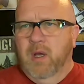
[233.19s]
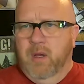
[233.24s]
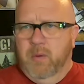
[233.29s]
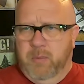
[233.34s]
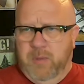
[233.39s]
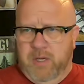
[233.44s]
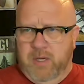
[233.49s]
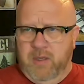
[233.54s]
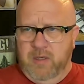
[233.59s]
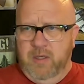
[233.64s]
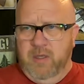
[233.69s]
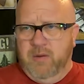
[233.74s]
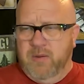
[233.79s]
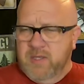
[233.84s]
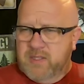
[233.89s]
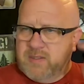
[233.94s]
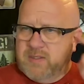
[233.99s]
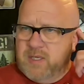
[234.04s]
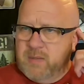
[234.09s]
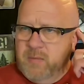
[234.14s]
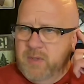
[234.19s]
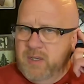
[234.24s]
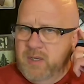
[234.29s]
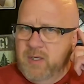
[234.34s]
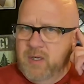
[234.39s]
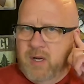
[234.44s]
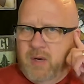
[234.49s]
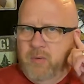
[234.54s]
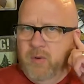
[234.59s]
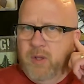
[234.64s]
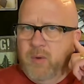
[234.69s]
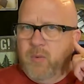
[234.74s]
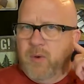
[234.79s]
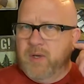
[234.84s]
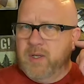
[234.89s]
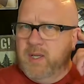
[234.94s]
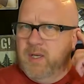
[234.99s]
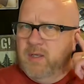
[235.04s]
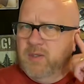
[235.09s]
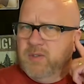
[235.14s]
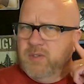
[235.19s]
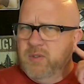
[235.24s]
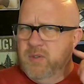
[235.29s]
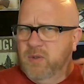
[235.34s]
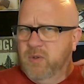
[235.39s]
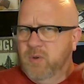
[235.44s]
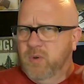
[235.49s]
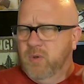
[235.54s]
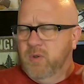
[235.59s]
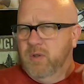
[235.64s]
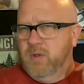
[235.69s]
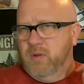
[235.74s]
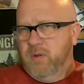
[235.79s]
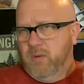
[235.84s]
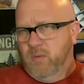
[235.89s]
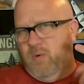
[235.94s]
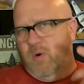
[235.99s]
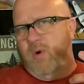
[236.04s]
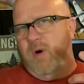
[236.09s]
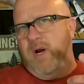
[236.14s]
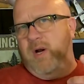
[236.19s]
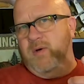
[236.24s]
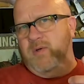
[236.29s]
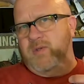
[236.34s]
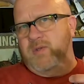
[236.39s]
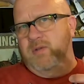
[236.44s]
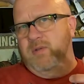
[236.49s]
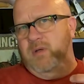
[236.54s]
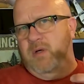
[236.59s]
But this segment, I really want to get into the row house.